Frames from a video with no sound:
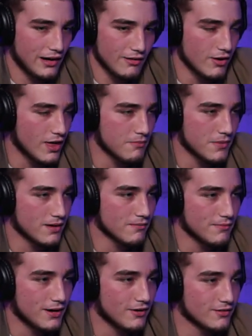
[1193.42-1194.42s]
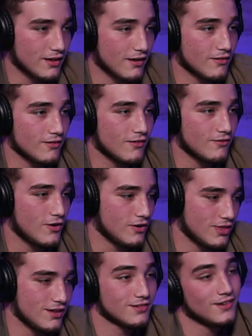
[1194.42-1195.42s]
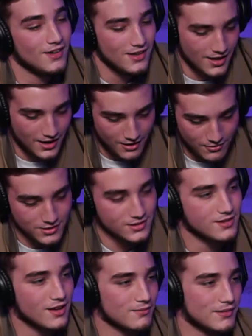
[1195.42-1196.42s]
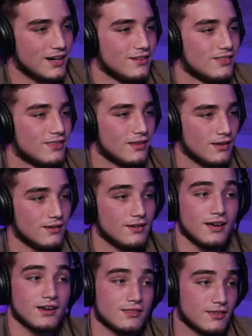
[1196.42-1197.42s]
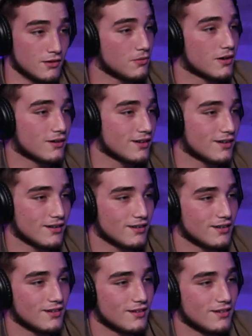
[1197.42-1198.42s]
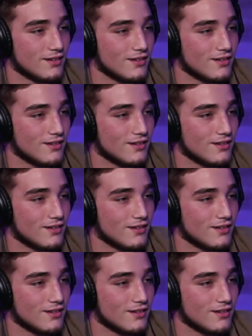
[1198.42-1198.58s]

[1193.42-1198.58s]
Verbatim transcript: Didn't even hit me, but I was like, fuck this, and I went to take him down, and it didn't work. Yeah.